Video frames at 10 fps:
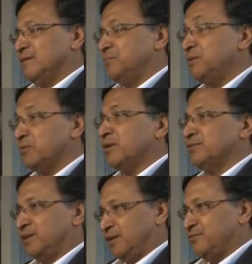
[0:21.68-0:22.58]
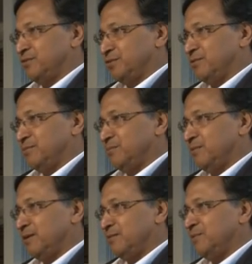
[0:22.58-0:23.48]
people of the country.
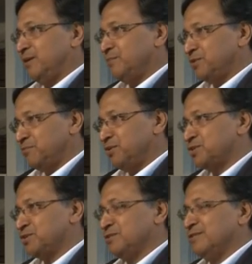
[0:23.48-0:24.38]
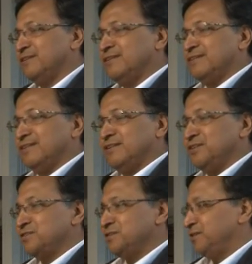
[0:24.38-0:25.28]
My main motivation
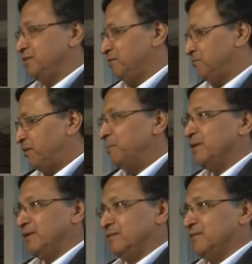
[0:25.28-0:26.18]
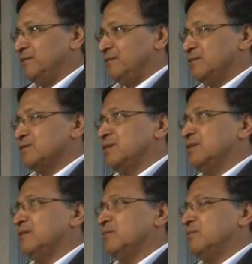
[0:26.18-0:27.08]
is the family.
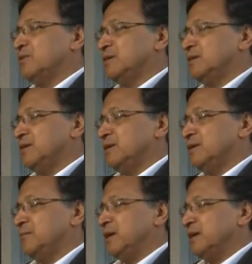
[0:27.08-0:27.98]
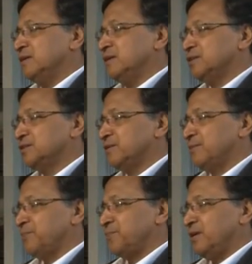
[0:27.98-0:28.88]
So what in Bangladesh,
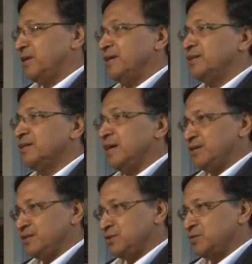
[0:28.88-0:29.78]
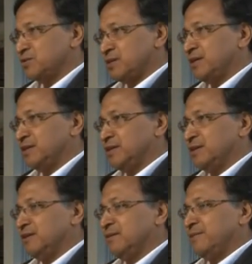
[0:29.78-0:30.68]
in 1996
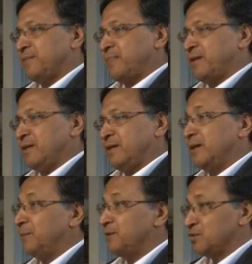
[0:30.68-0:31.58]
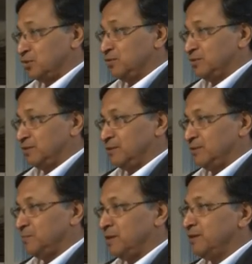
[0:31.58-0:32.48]
started a Gramin Shakti,
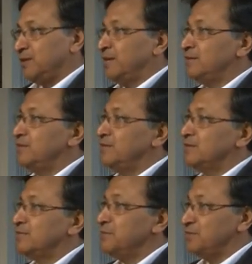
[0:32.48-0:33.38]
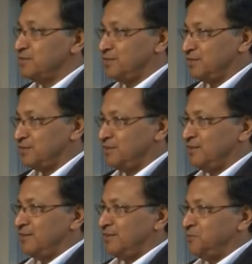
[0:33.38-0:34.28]
but in 1976,
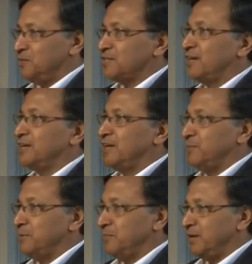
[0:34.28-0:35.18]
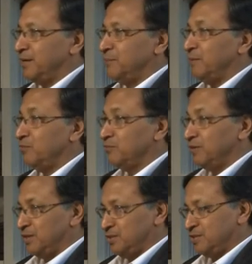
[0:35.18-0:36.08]
we started Grameen Bank in my own
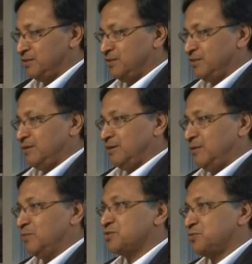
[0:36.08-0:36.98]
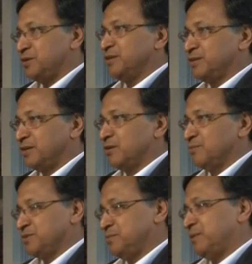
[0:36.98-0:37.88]
village. I was a student in the
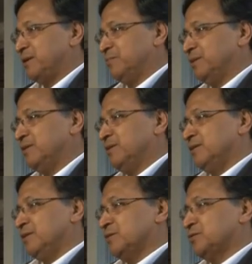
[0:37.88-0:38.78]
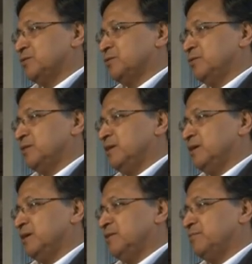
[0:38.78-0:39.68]
economics department. So,
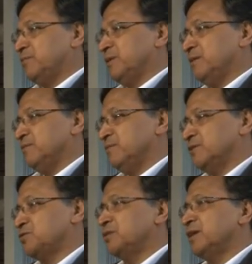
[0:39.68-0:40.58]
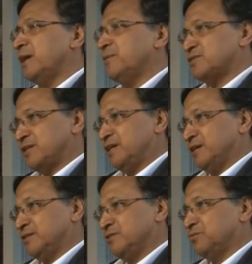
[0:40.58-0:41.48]
and from my student life I
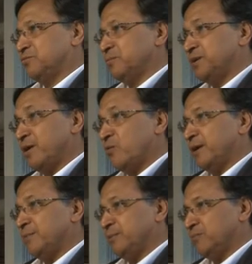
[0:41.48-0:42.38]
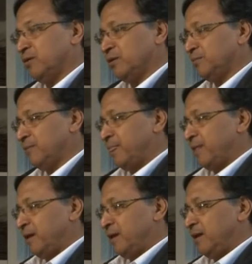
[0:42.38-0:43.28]
started. So from day one I'm involved.
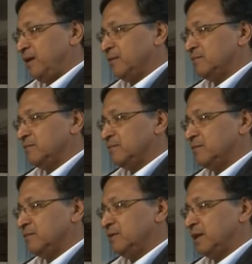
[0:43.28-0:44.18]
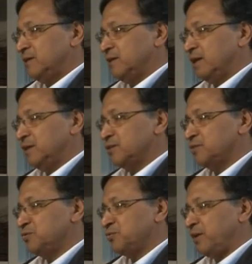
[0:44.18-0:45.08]
And in
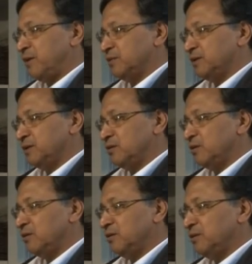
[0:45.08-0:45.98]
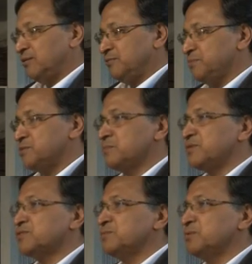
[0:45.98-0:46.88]
1996 found that only
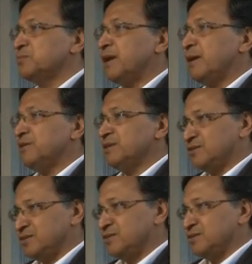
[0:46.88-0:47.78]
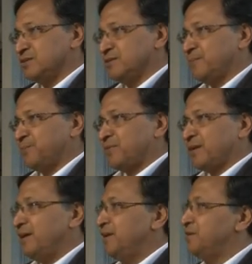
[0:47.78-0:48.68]
15% people have electricity
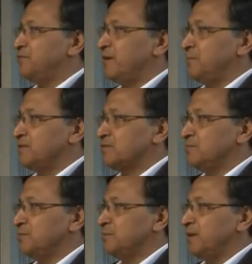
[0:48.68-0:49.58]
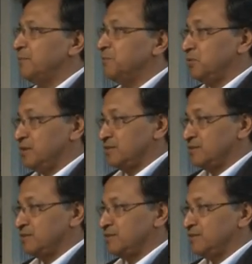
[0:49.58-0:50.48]
and 85% people have no
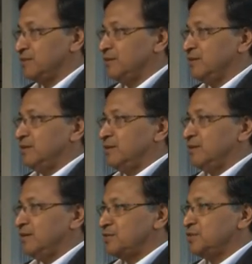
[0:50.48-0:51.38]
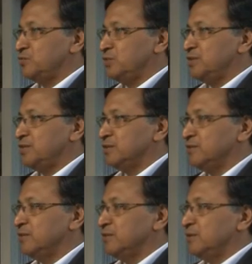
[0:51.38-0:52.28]
electricity. In that
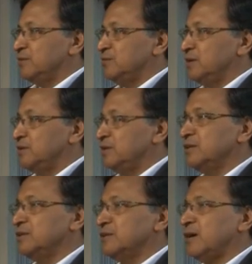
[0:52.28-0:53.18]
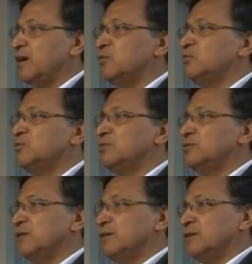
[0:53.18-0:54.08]
situation, we are thinking how
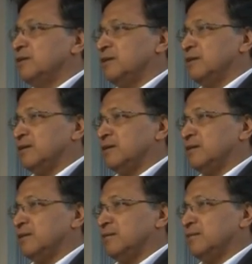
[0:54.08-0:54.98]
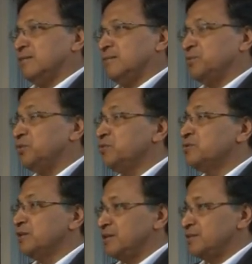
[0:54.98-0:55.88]
to
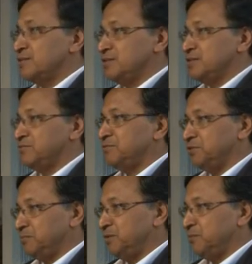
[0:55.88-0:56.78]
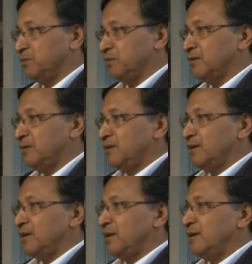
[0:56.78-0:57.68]
produce electricity for the people.
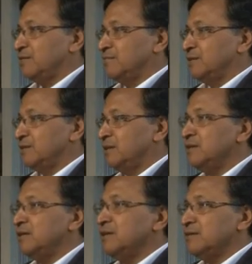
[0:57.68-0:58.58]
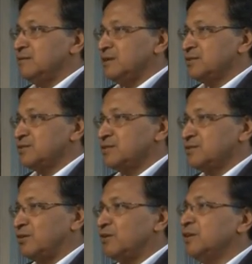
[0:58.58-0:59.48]
And the grid
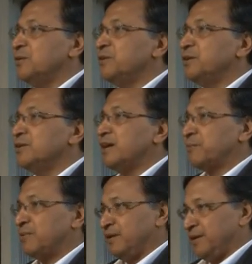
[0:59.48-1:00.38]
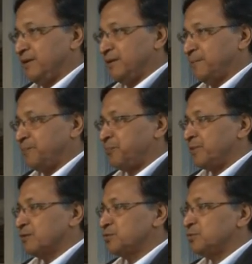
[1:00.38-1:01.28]
electricity is only limited in the urban area.
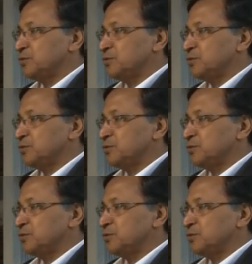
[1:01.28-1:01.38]
So we